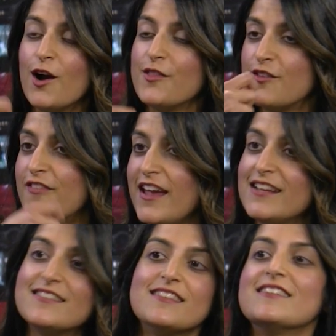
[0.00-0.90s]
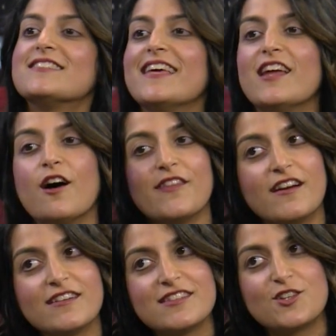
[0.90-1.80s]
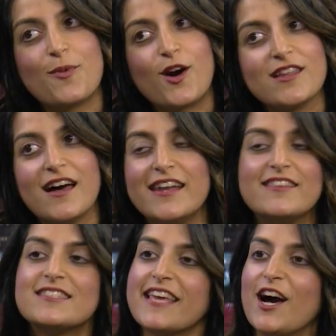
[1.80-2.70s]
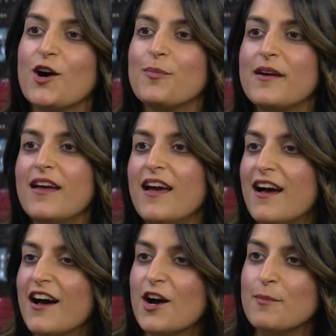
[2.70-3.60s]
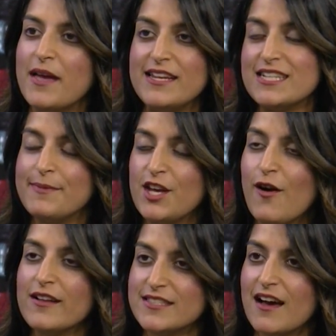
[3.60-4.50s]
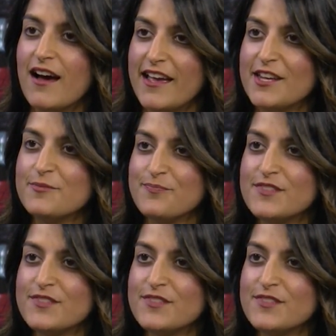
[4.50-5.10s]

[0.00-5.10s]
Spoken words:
on their faces and on their part line in the scalp anytime they go outside.